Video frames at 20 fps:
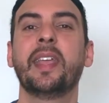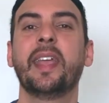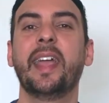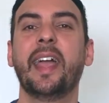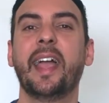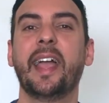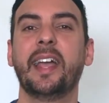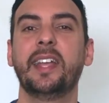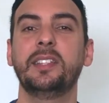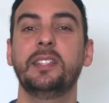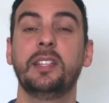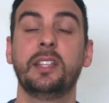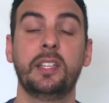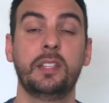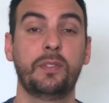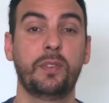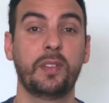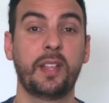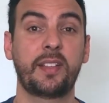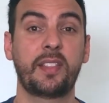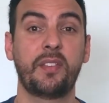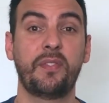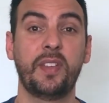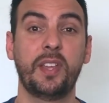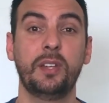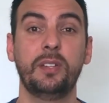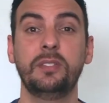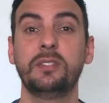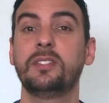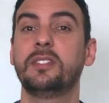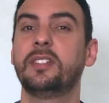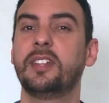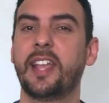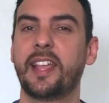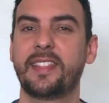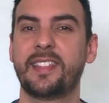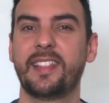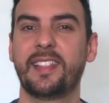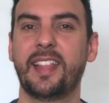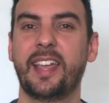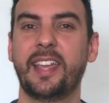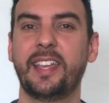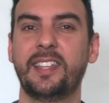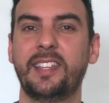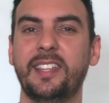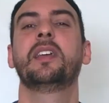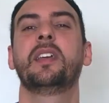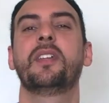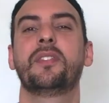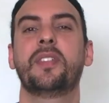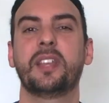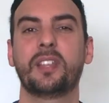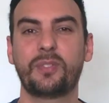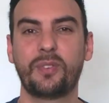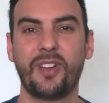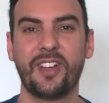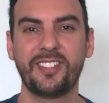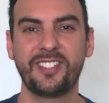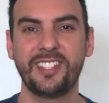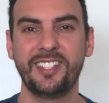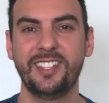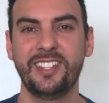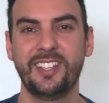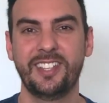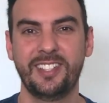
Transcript: And if you like the video, hit the like. Thanks for watching.